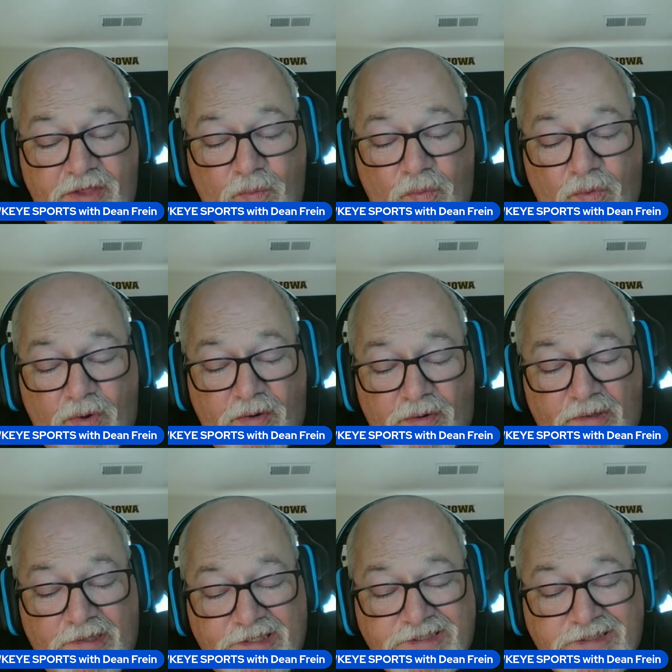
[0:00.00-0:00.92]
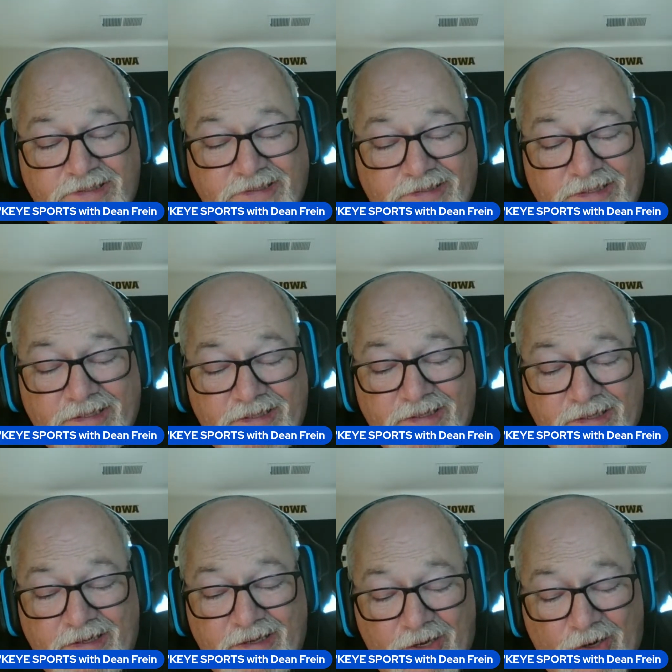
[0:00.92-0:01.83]
weren't listed,
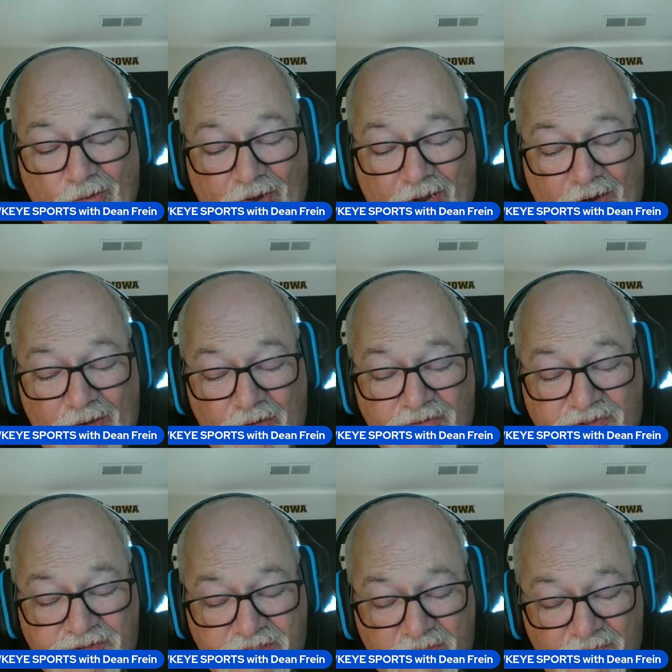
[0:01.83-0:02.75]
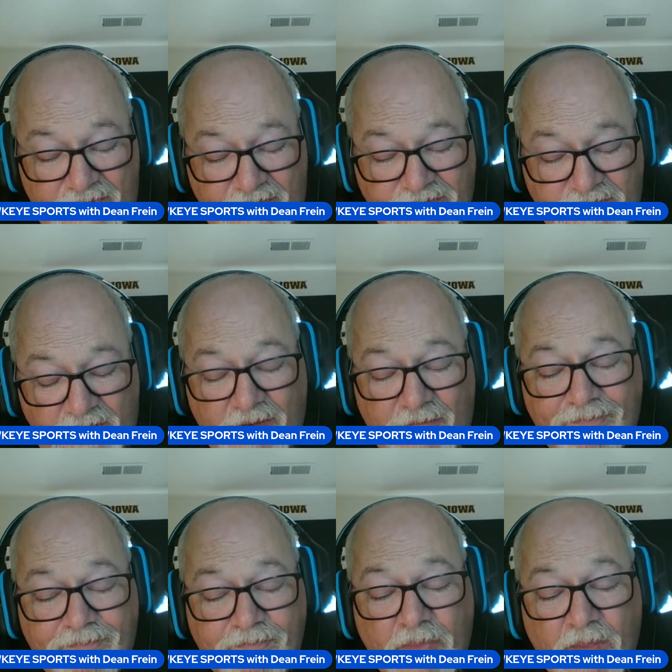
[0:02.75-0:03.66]
when I looked some of these up,
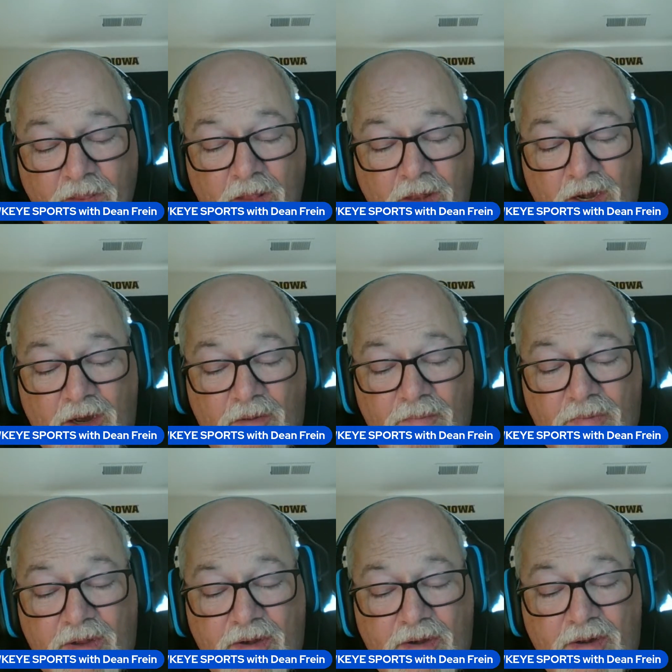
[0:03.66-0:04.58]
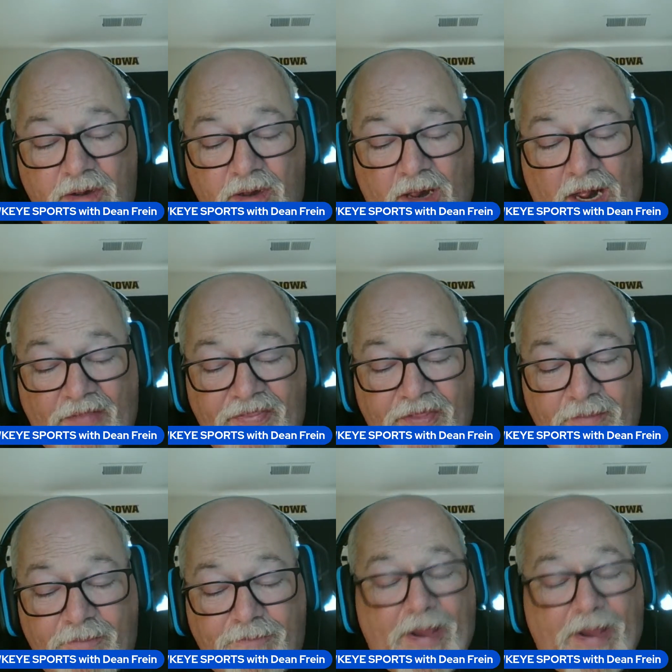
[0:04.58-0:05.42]
but I think